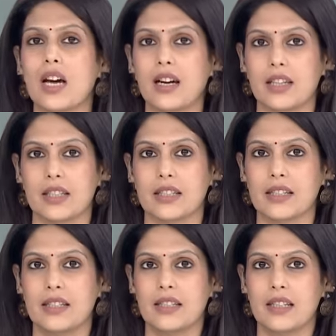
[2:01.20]
target it.
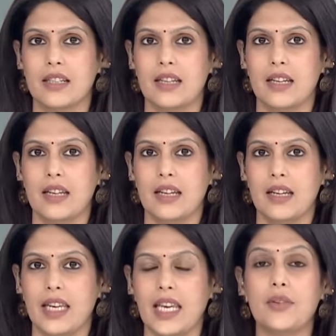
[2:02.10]

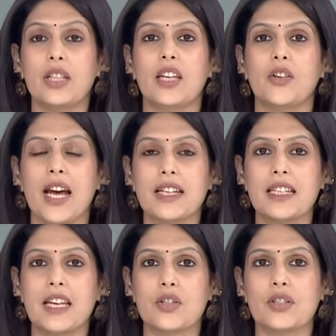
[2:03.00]
Even the United
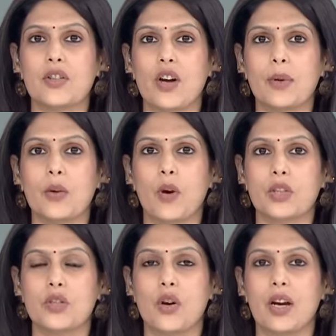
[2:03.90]
Nations atomic
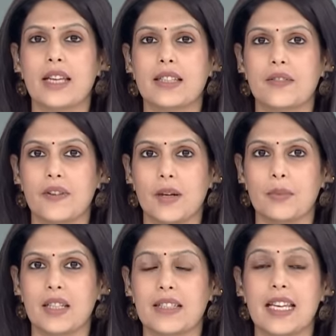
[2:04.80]
watchdog has
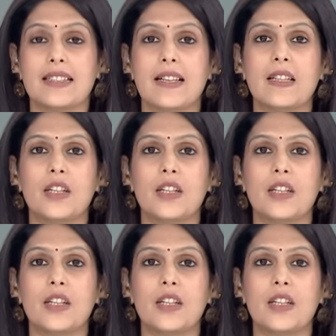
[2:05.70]
confirmed this. They said the